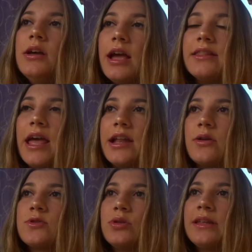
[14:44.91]
and then
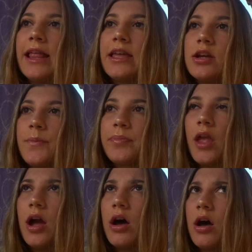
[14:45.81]
there was only like
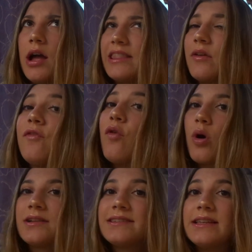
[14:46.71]
I think
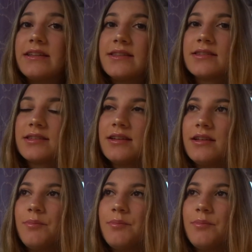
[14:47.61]
4 seats,